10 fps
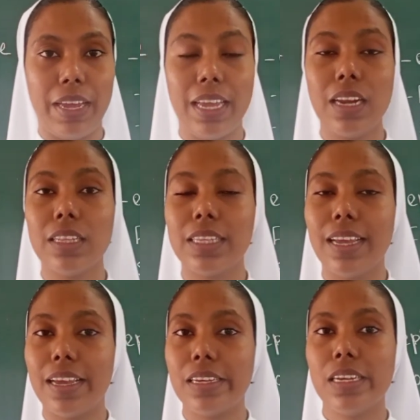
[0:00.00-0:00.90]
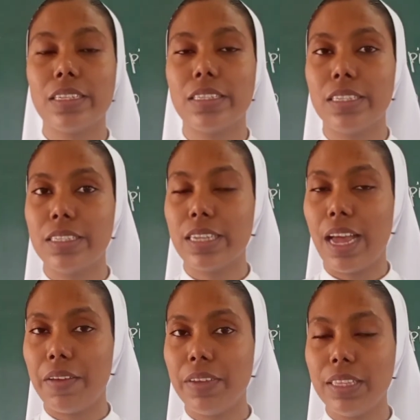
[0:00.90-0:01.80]
where the areas it is
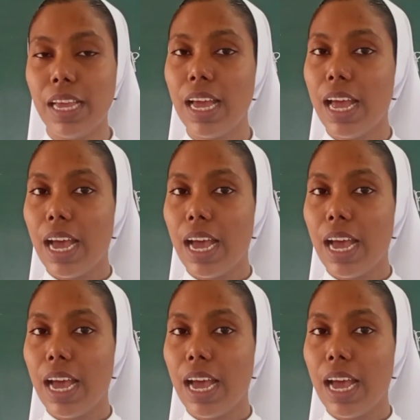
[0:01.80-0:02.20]
having the